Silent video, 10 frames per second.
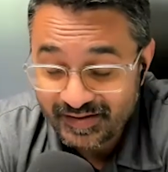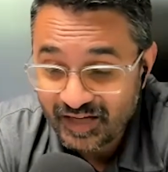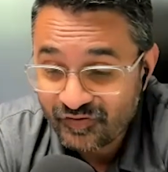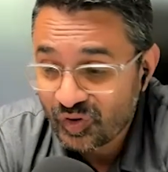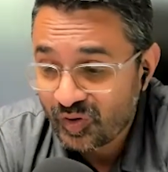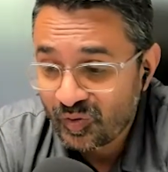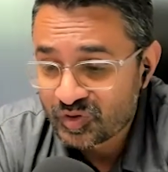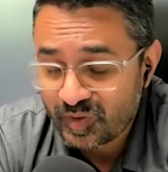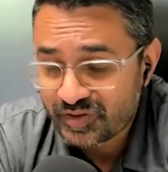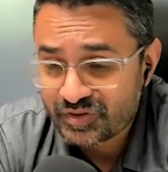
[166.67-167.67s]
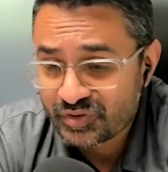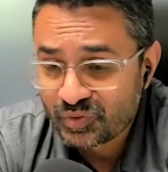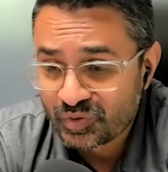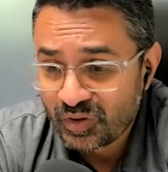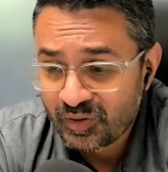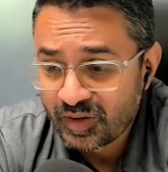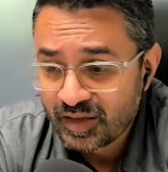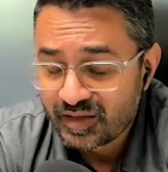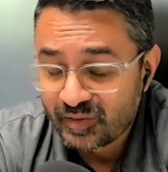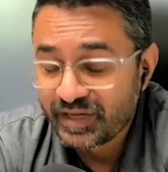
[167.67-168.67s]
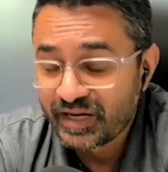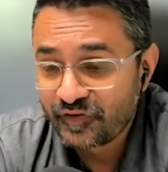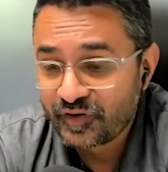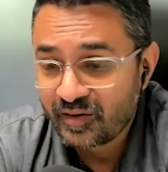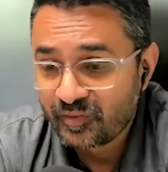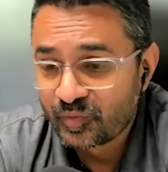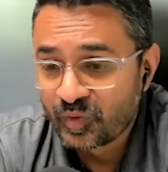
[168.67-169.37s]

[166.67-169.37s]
If your gross margins are too low, then we got to figure out,